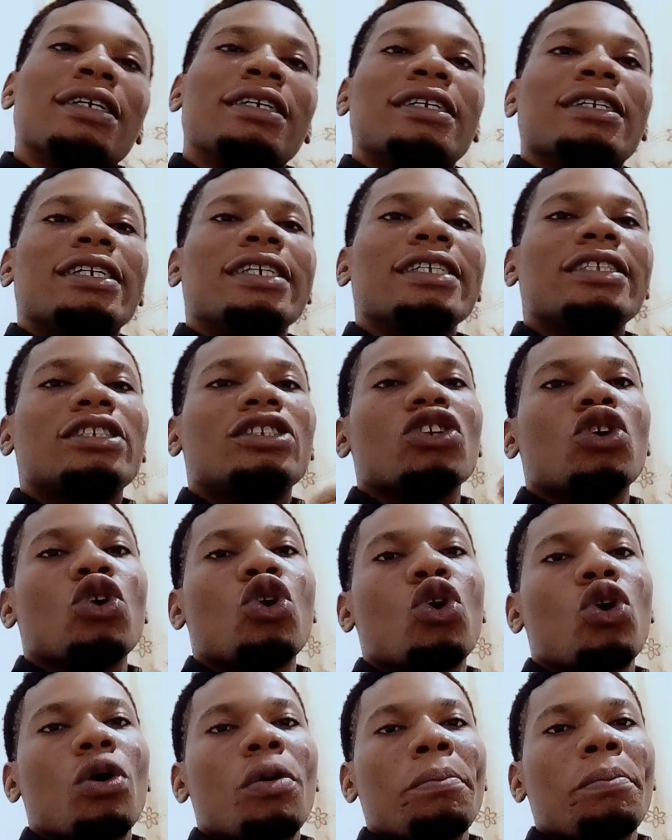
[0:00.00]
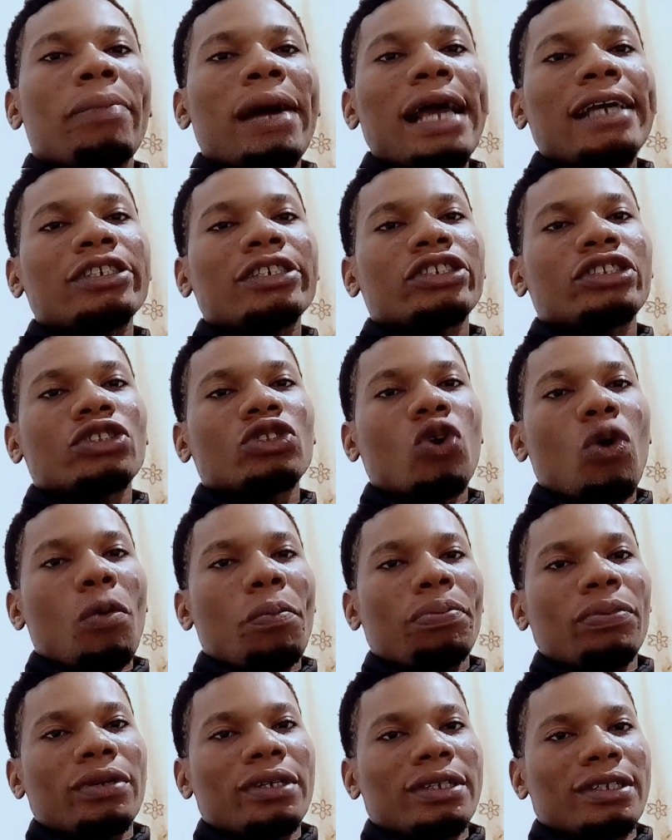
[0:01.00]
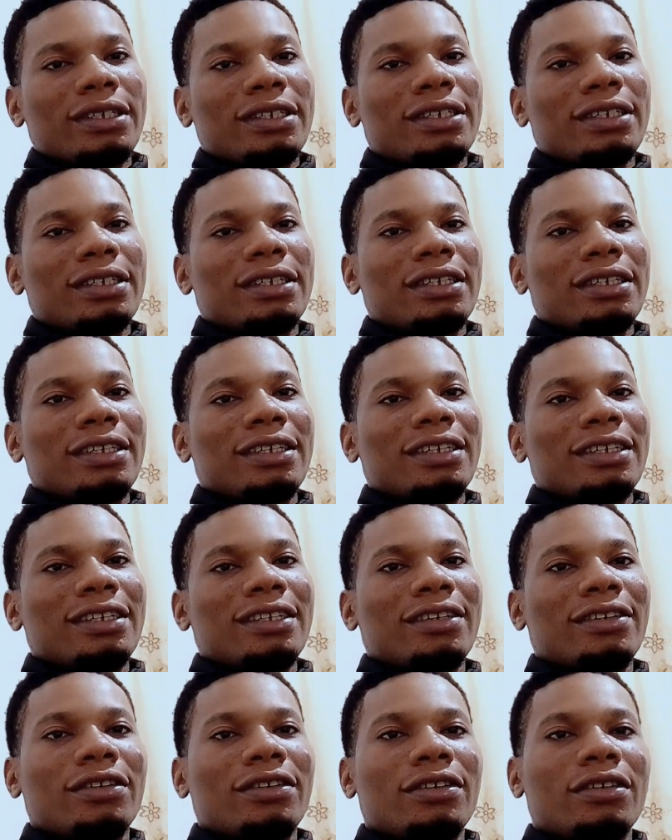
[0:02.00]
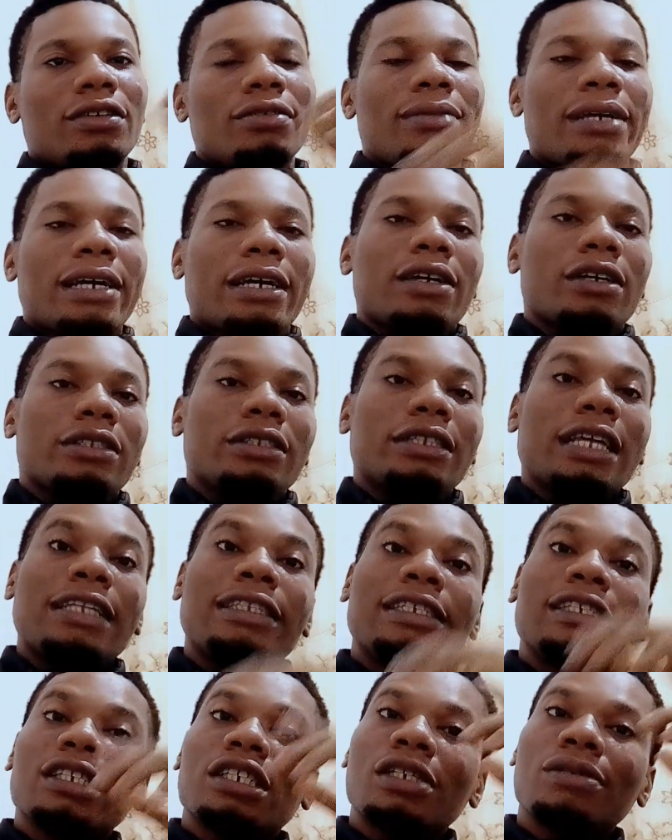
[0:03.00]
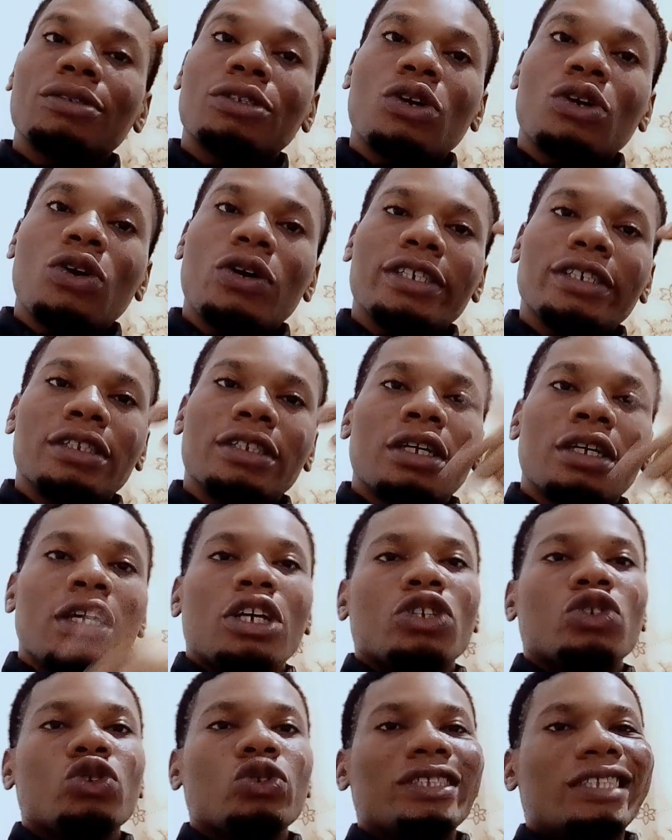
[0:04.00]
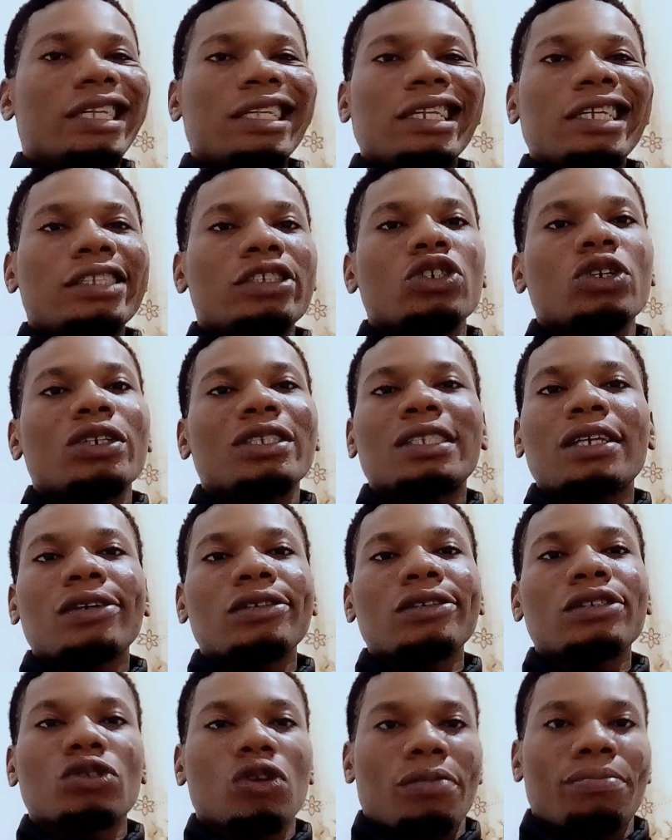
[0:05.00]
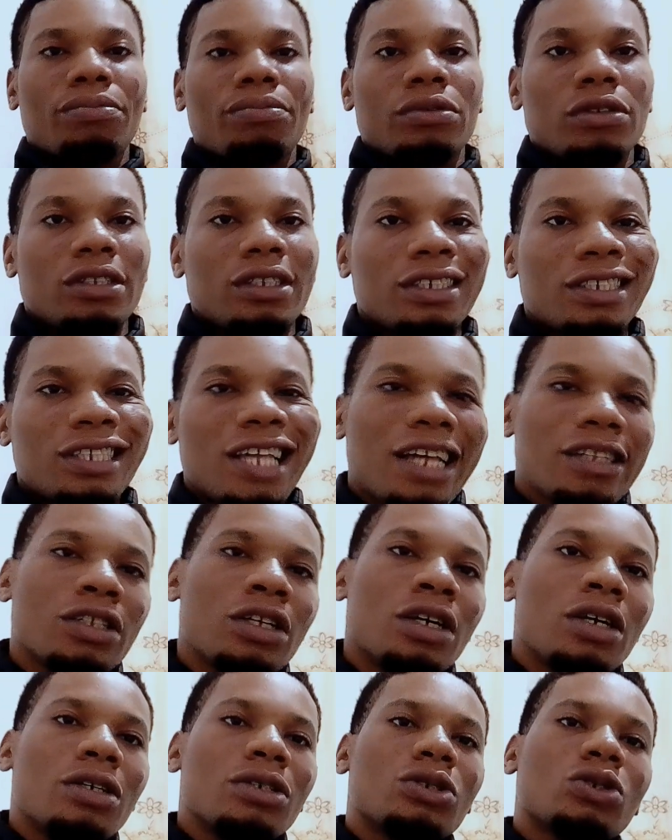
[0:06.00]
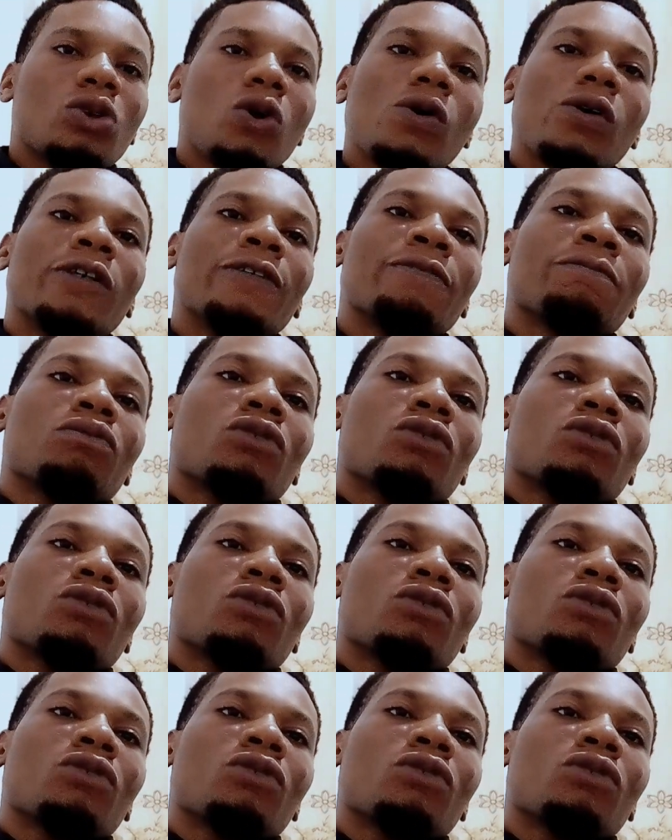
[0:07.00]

hit your buy stop. Oh my god, then it keeps going. You delete your sell stop. Understand? So